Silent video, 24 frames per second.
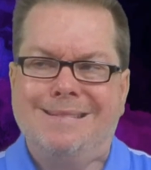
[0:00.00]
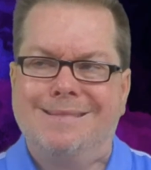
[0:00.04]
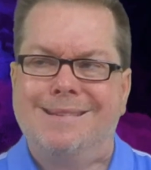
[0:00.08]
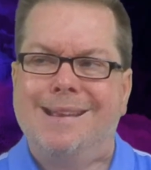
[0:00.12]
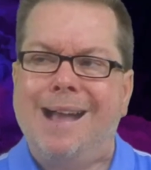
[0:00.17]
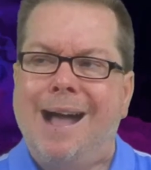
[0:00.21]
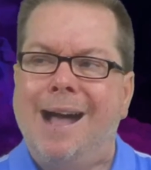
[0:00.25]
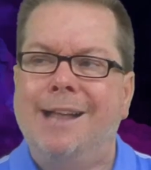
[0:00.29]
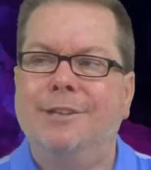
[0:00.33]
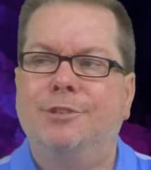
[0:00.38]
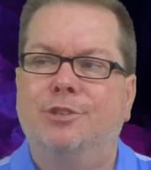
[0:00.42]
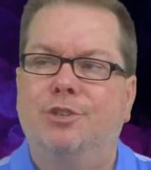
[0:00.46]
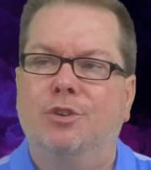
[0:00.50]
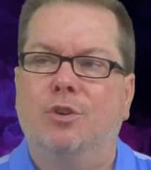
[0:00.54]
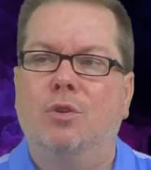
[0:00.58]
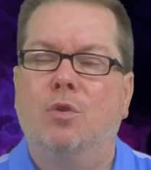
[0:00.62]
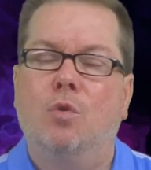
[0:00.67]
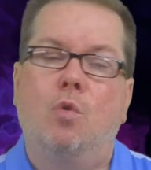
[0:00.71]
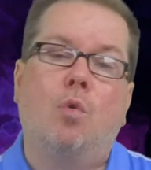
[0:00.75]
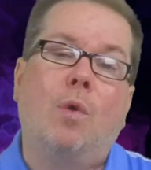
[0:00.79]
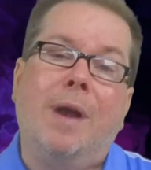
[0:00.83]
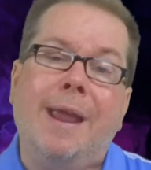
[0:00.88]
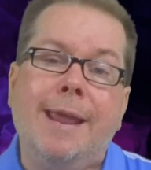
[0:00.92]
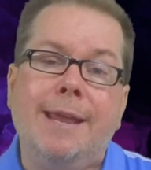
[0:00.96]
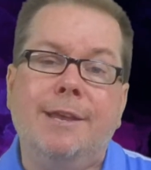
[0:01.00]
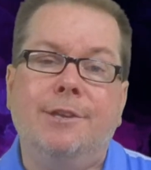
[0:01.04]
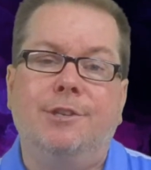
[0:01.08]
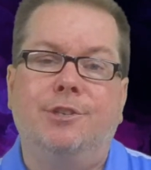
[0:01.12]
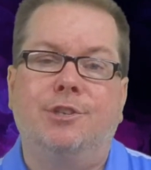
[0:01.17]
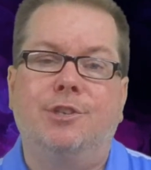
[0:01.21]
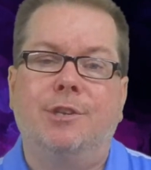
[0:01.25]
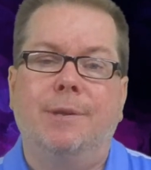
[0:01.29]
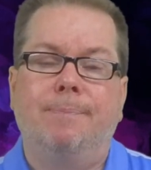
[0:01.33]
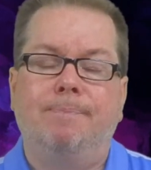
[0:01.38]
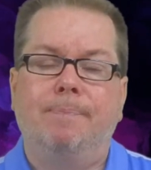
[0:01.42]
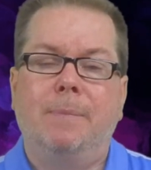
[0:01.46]
God's
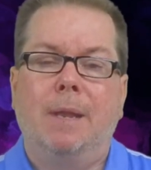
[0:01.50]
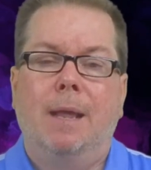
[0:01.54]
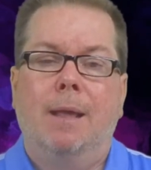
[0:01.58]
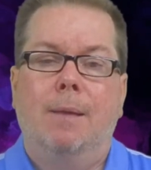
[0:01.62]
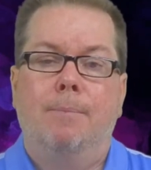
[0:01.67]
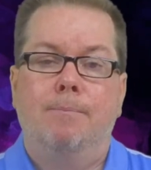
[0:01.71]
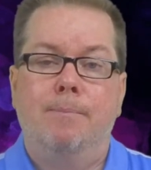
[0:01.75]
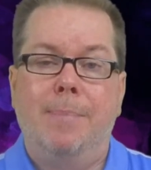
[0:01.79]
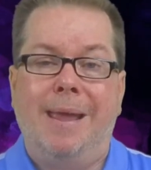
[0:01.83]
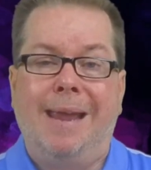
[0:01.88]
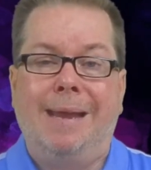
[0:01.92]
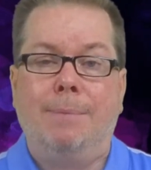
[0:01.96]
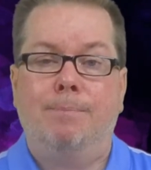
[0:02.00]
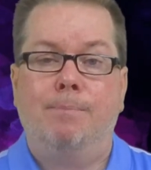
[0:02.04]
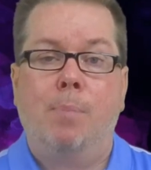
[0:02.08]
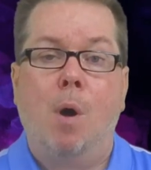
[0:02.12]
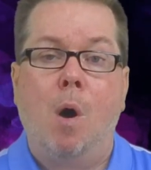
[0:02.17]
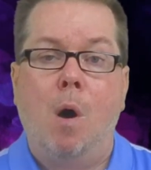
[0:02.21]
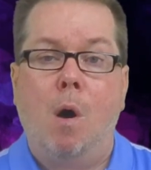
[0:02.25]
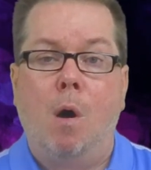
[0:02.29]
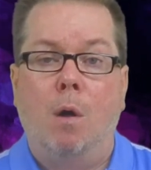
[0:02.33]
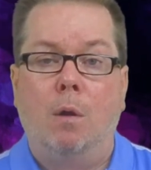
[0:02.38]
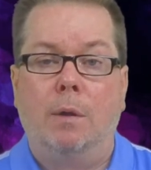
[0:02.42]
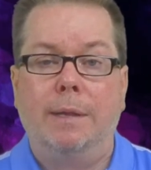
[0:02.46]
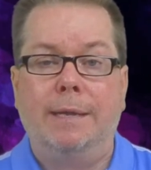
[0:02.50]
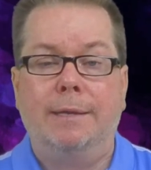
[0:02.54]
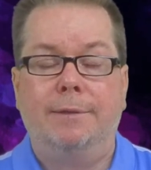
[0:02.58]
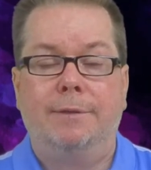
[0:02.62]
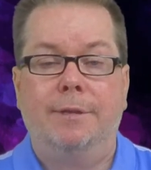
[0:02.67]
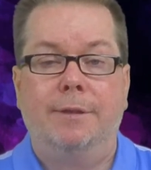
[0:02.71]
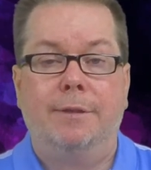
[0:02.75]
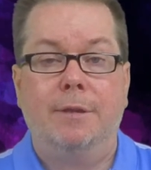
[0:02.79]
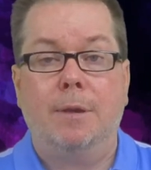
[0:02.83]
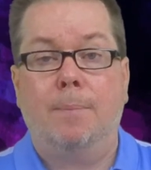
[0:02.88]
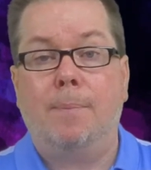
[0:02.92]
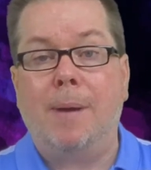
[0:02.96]
grace made Paul
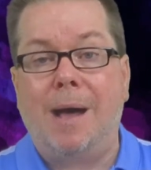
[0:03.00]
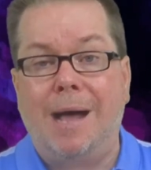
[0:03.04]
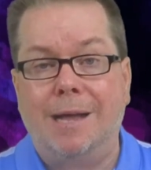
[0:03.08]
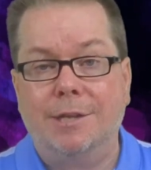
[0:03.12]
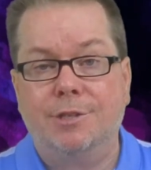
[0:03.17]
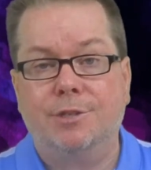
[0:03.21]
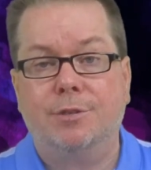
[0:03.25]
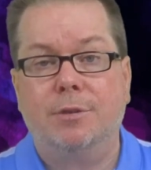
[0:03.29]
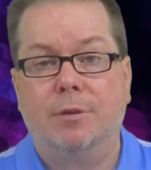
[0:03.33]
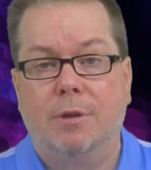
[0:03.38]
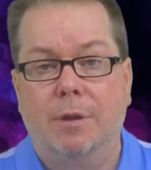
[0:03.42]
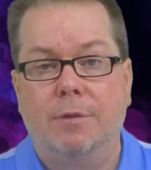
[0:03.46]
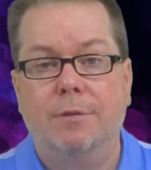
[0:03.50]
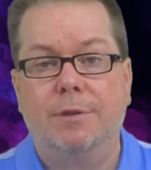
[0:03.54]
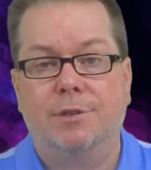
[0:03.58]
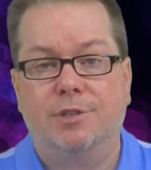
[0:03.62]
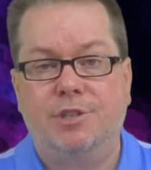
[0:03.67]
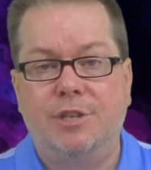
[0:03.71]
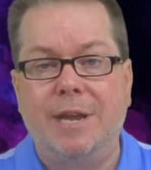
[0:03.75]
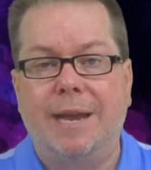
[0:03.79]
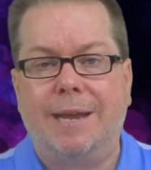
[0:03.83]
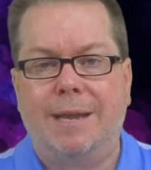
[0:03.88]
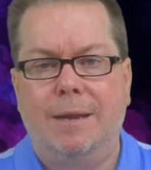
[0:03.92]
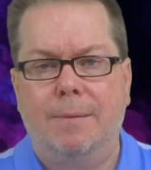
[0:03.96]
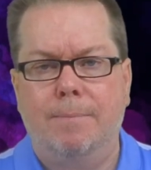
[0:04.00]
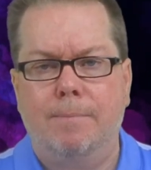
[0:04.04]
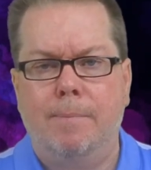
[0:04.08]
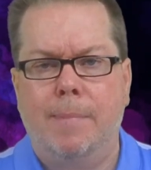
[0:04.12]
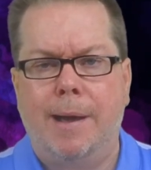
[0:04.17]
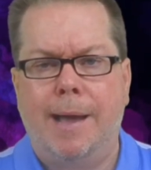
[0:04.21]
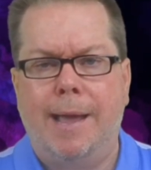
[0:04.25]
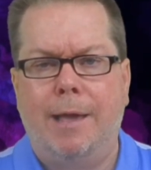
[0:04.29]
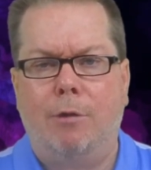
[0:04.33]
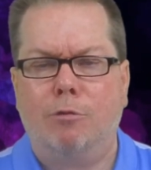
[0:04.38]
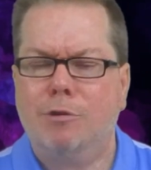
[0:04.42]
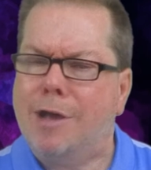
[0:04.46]
into the apostle of the second mile.